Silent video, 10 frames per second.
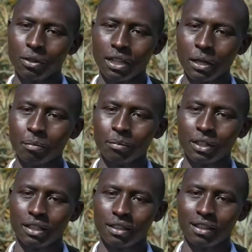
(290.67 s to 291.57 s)
with them.
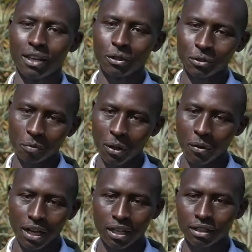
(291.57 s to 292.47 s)
They are also my
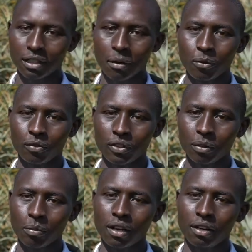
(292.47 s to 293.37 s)
workers. Some of
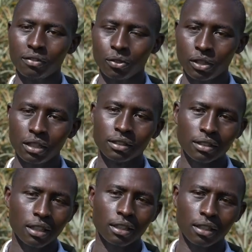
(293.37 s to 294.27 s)
them have already
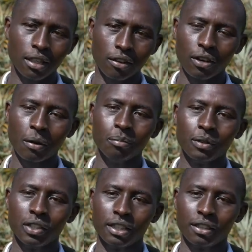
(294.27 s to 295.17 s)
started their farm
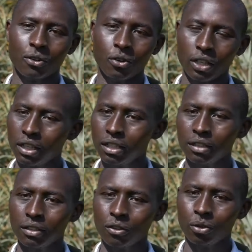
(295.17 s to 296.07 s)
already,
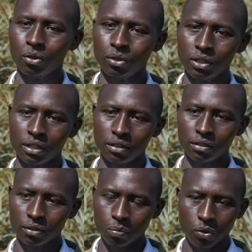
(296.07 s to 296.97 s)
although it
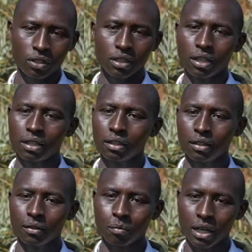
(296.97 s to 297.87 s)
is small scale,
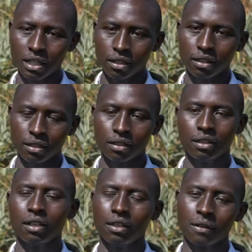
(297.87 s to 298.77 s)
but it's
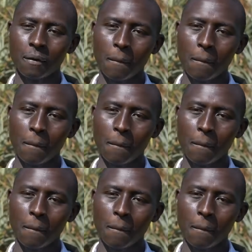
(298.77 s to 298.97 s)
great.